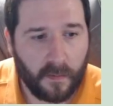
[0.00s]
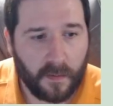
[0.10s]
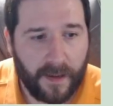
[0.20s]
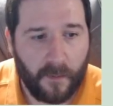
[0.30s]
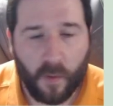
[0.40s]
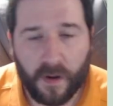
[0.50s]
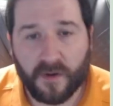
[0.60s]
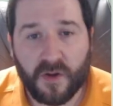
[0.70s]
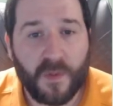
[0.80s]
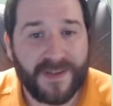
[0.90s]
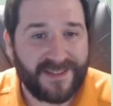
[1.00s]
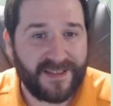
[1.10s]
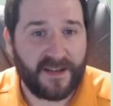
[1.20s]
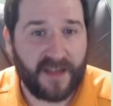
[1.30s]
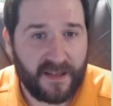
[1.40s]
Okay, what are you as
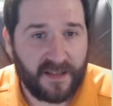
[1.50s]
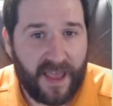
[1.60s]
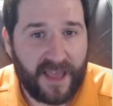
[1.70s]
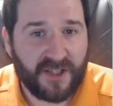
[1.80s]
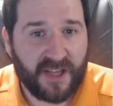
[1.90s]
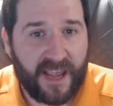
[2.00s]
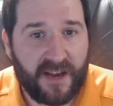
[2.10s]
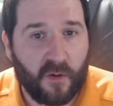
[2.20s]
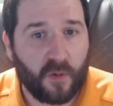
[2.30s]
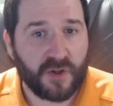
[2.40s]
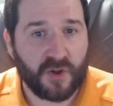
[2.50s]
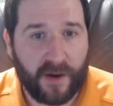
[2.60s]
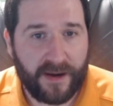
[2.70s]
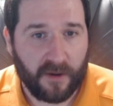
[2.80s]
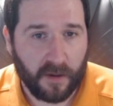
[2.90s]
the educator or
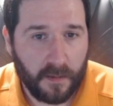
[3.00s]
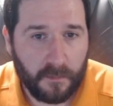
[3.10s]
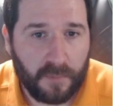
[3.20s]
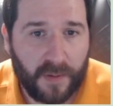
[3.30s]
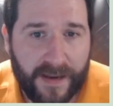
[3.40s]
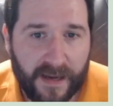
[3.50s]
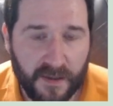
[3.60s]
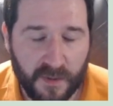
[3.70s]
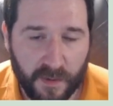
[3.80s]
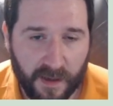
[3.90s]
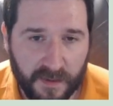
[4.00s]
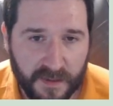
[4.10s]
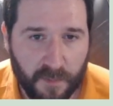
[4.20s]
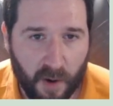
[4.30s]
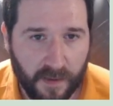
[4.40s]
trainer planning on doing on
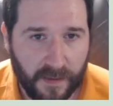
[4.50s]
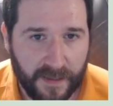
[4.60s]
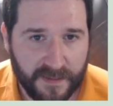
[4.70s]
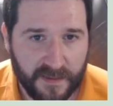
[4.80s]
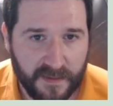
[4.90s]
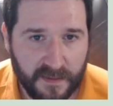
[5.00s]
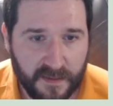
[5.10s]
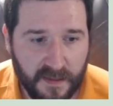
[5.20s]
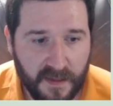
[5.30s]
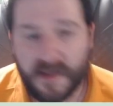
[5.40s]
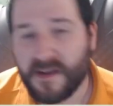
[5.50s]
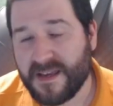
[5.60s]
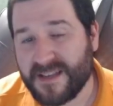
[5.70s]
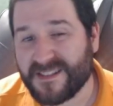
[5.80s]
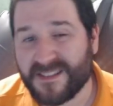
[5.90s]
this part of the lesson?
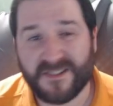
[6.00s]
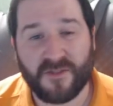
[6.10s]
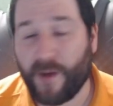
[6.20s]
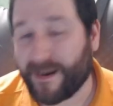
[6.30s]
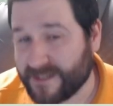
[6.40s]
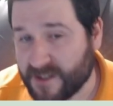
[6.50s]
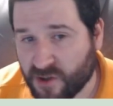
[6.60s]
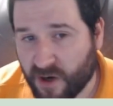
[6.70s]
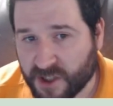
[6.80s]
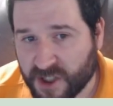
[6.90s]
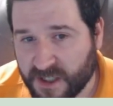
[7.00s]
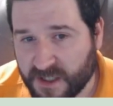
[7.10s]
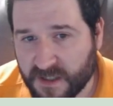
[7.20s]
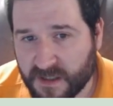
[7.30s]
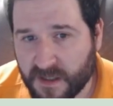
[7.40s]
Is this direct instruction?